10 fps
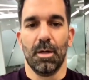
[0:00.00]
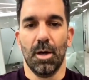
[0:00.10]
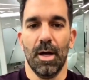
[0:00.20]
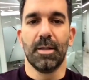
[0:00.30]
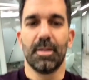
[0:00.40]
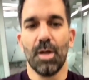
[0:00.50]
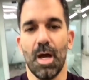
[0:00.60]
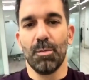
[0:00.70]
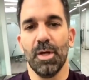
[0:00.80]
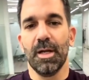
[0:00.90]
All right, so
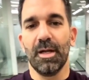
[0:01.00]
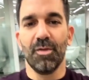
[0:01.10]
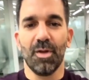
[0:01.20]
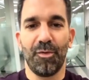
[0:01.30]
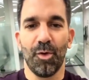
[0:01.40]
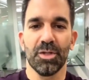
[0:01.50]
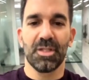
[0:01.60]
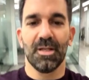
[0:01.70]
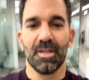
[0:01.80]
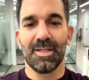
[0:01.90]
now I'm going to give you the
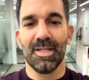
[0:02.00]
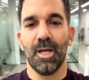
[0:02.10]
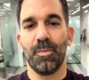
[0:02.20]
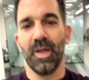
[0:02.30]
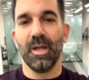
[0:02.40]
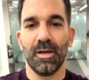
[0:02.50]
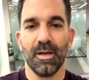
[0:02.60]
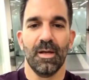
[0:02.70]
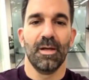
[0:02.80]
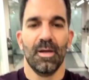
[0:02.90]
first sneak peek
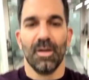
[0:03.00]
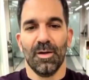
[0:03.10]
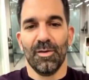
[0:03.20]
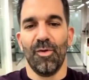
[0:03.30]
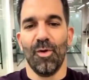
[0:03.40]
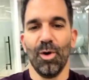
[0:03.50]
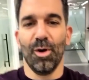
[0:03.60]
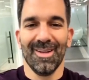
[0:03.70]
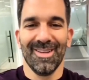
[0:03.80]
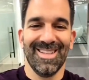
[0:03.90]

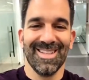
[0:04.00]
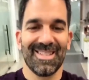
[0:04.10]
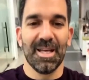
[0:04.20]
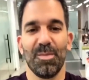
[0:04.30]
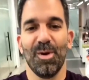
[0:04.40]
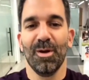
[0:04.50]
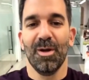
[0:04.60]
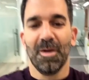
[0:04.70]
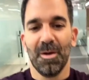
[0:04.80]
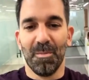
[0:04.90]
for December
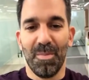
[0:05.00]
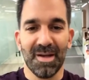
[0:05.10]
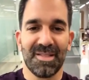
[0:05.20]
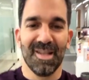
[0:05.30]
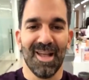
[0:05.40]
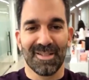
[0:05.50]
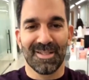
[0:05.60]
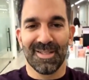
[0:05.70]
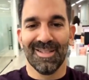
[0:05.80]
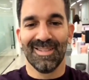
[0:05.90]

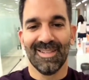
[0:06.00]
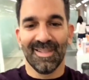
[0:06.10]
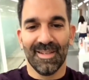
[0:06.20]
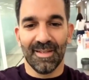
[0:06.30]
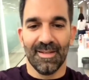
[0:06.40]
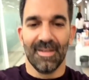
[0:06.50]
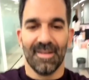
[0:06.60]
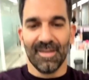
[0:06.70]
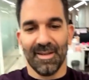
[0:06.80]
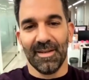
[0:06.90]
BoxyLuxe.
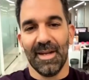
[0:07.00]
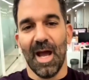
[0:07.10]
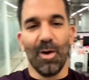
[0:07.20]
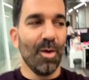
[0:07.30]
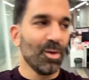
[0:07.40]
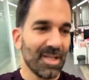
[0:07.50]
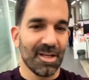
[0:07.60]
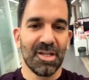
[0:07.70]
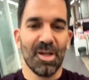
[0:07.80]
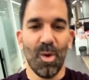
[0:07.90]
Now, I was
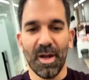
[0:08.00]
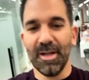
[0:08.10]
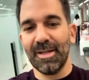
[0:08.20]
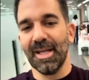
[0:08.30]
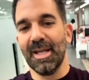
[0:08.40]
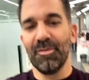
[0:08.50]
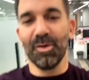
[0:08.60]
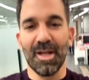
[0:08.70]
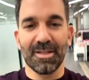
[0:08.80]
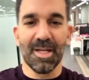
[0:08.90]
actually waiting to give you
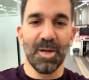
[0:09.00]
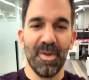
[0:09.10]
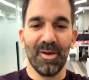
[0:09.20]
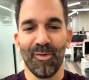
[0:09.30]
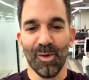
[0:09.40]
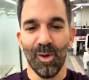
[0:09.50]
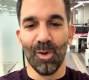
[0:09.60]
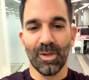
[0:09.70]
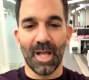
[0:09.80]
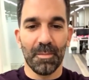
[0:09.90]
that sneak peek for a
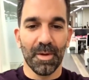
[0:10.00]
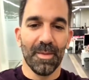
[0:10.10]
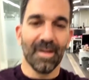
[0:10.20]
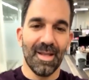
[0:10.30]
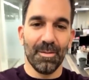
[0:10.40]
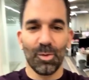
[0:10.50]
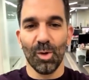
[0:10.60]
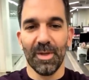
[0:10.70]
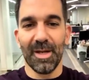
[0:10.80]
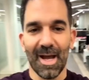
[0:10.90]
long time, but my team
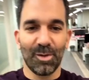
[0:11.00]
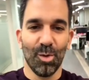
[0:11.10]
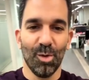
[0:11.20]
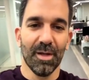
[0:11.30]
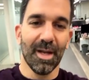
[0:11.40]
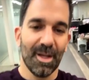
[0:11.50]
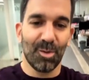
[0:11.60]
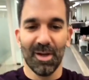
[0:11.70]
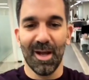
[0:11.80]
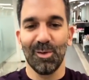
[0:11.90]
told me not to, and not
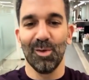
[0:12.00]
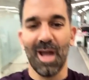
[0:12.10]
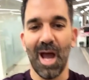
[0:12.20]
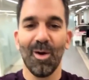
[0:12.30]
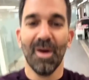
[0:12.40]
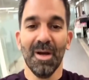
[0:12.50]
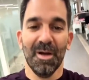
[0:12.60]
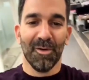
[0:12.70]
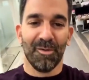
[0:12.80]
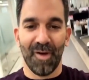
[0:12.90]
to, and not to, and now,
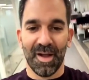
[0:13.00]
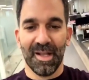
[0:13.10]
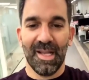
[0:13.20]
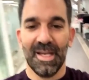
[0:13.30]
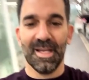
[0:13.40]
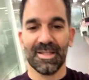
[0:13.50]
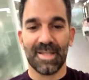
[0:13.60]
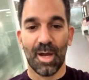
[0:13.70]
finally it is.